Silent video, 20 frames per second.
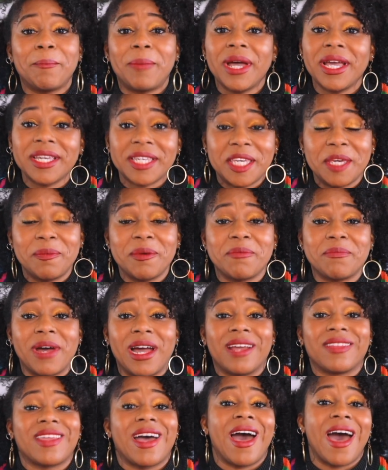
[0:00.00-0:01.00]
But keep in
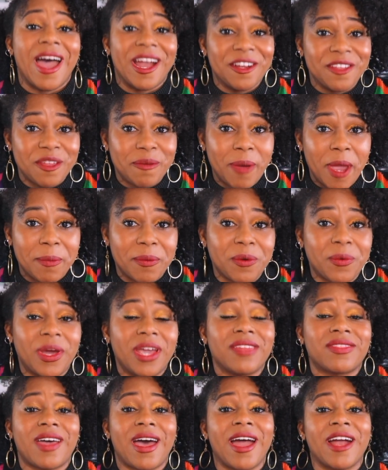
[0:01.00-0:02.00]
mind, the higher the paper
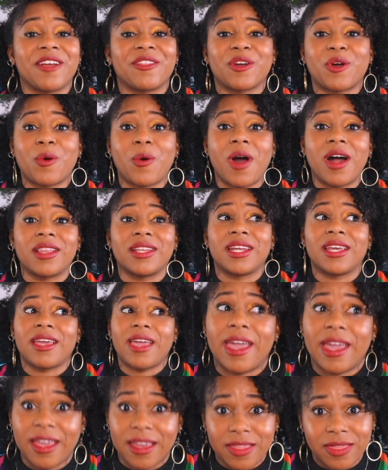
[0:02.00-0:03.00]
weight, the higher the quality
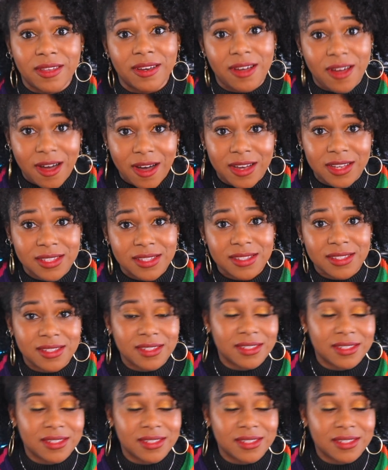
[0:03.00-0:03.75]
and the cost.